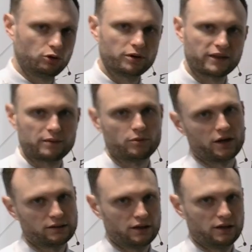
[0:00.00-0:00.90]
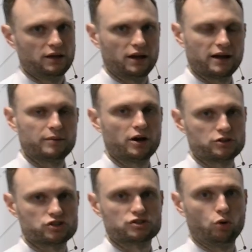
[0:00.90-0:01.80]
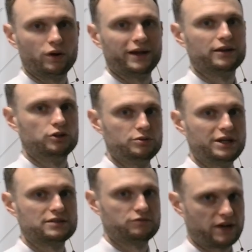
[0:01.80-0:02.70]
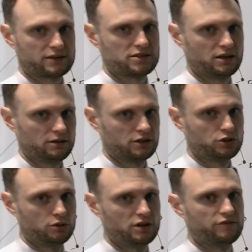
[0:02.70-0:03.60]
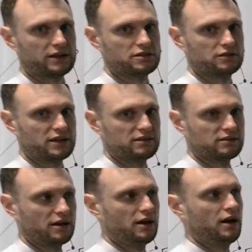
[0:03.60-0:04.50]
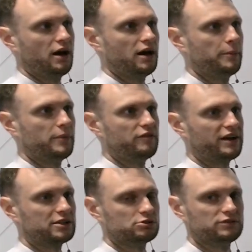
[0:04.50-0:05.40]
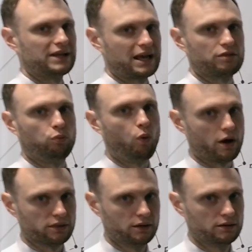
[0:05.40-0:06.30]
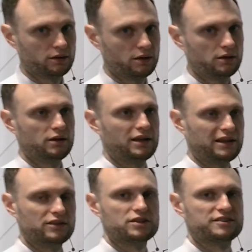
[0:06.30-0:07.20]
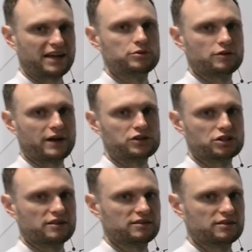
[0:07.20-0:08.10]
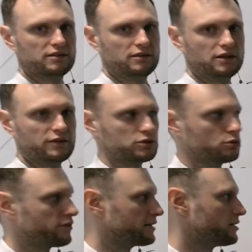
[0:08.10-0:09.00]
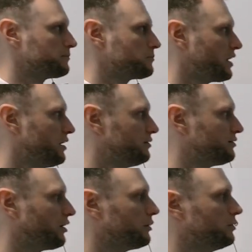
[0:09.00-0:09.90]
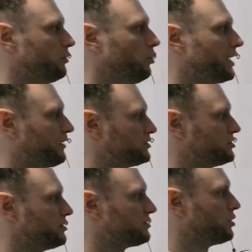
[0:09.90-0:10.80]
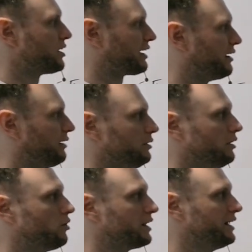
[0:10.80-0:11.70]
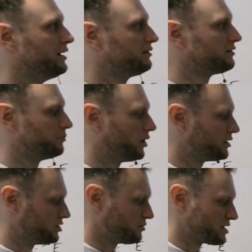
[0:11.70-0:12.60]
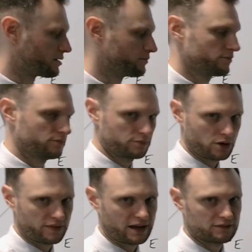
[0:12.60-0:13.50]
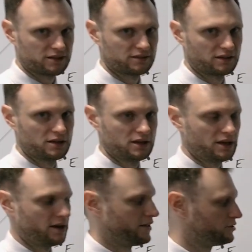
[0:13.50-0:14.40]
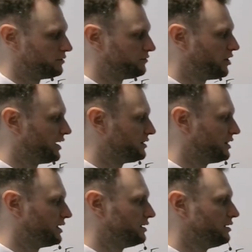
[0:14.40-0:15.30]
but they might just call it a unit vector. A unit vector is a vector of length 1 in the same direction as the original vector. So all you have to do is work out how long it is by doing Pythagoras, and then divide the